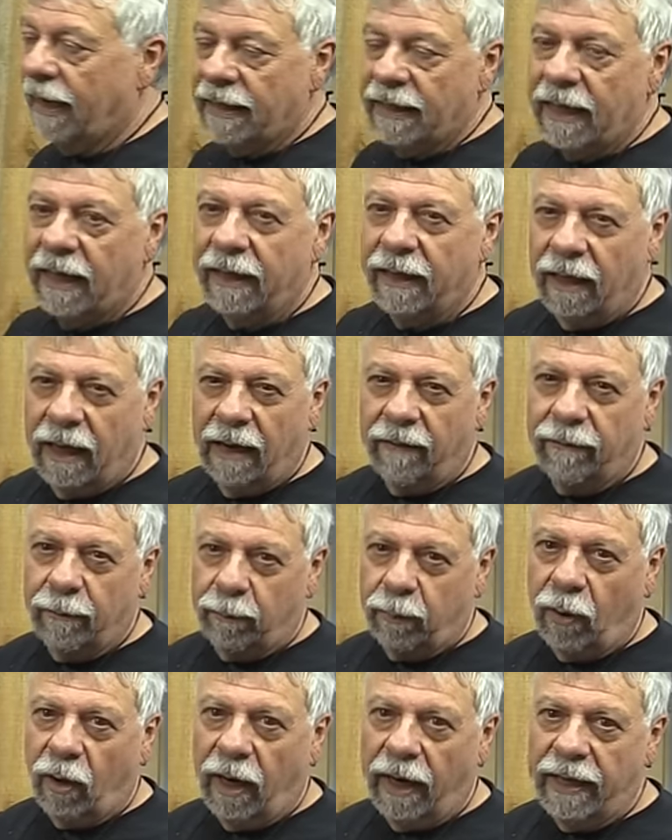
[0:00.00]
and then they'll have a
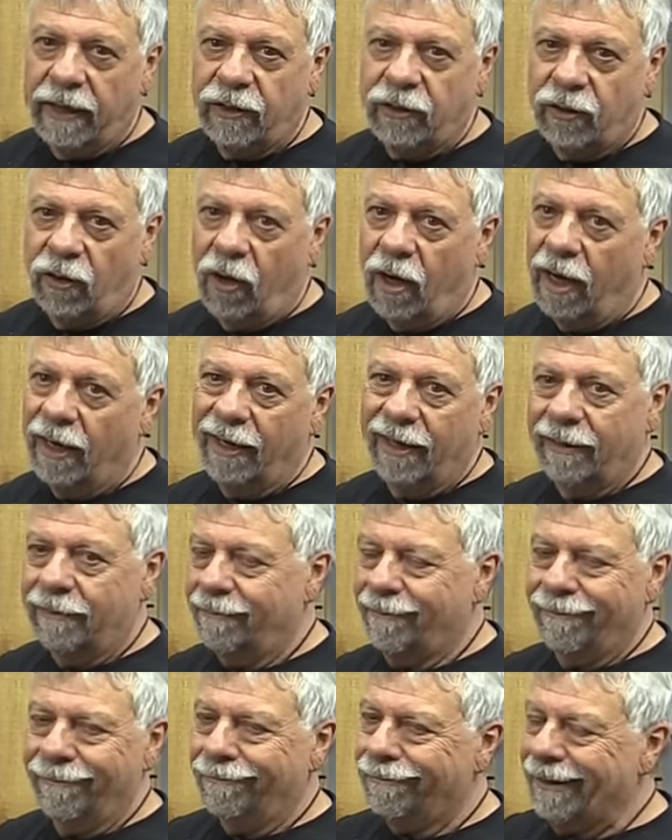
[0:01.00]
price on
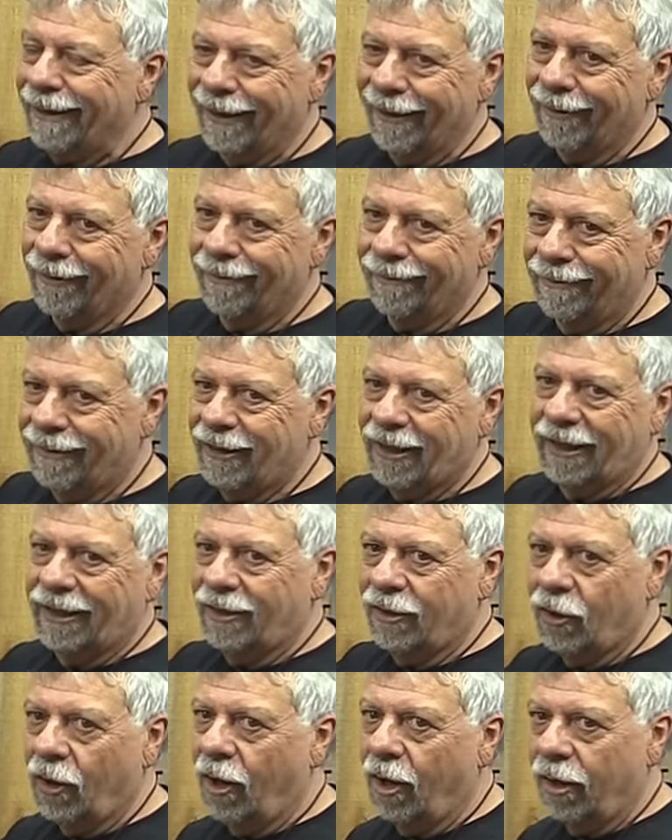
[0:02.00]
it, you know,
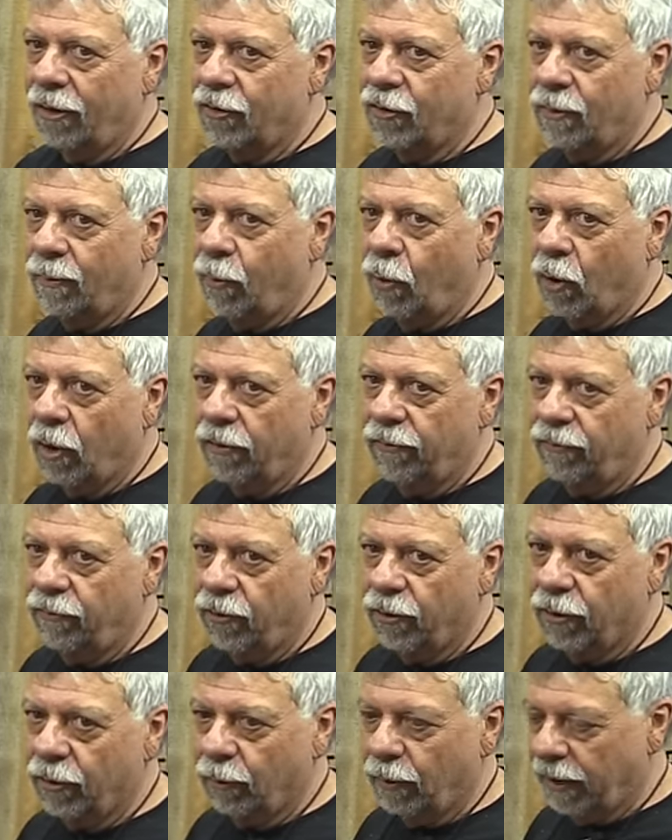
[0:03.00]
six dollars a board
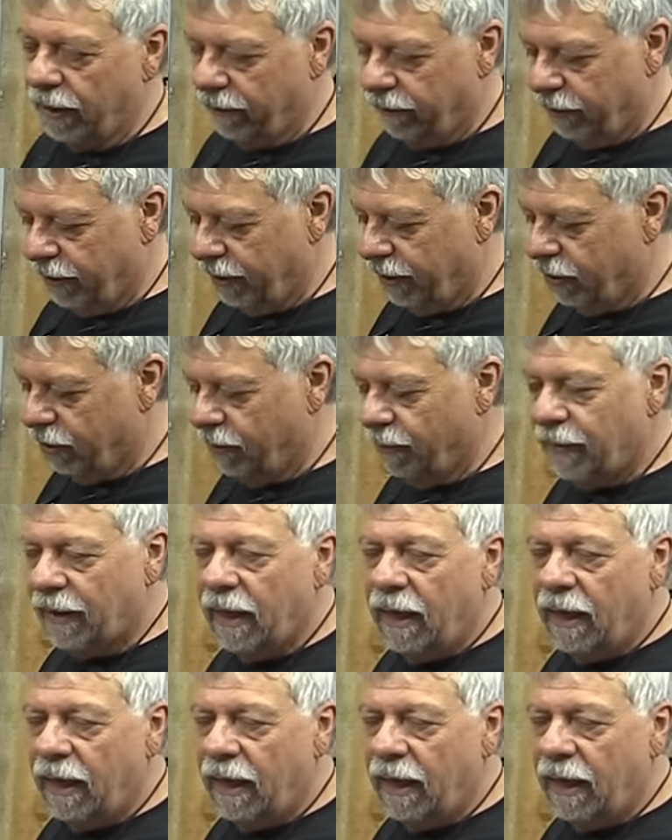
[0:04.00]
foot or whatever it is.